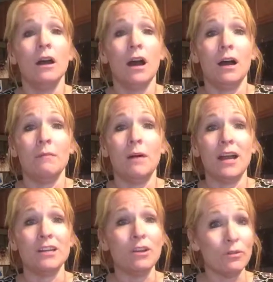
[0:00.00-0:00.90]

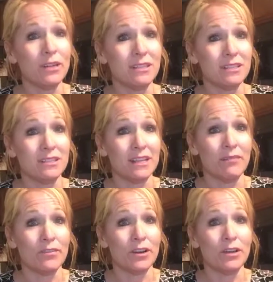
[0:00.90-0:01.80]
I know that doesn't
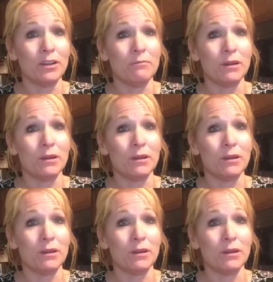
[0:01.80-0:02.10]
sound very good,